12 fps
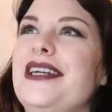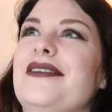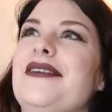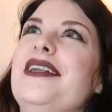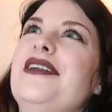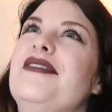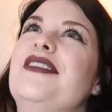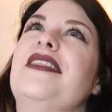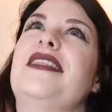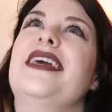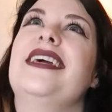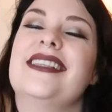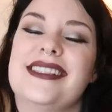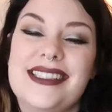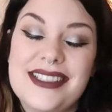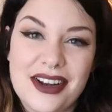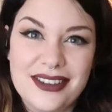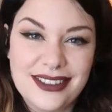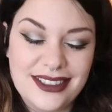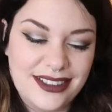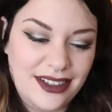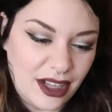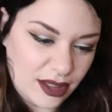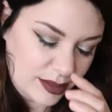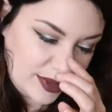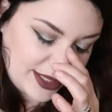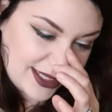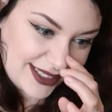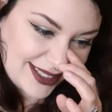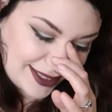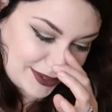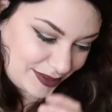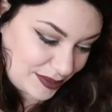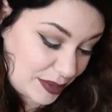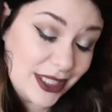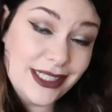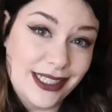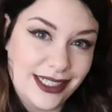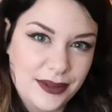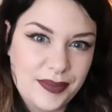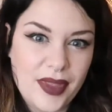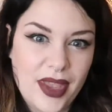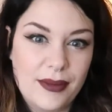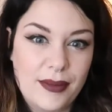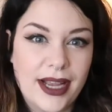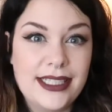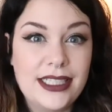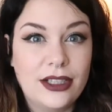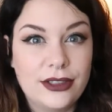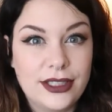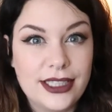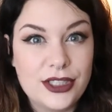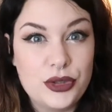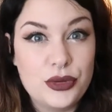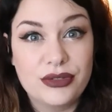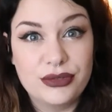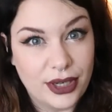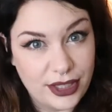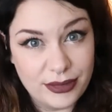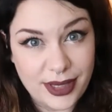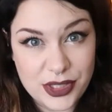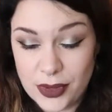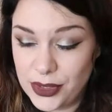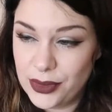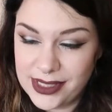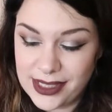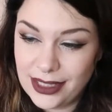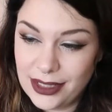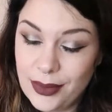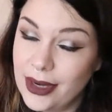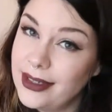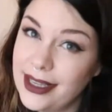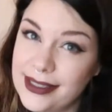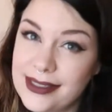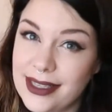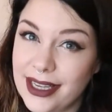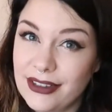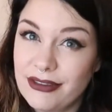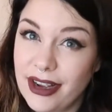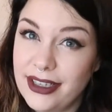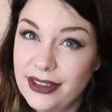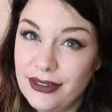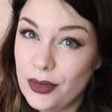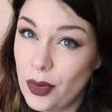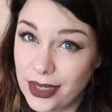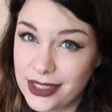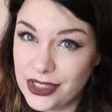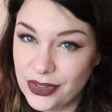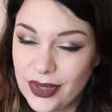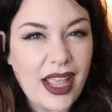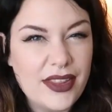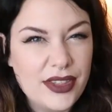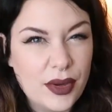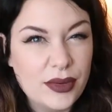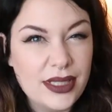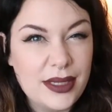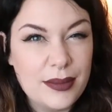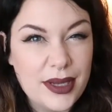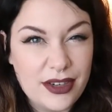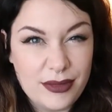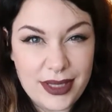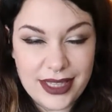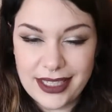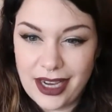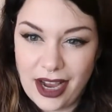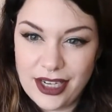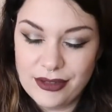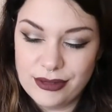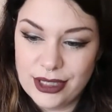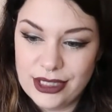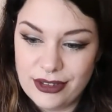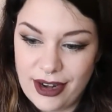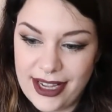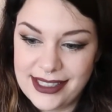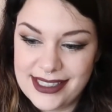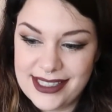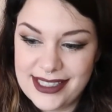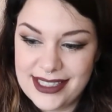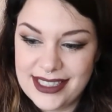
you get rid of the thing that started it all? But it did. I decluttered it to a friend of mine, so I know exactly where it is. I could find it if I wanted to. And the only bit of me that kind of regrets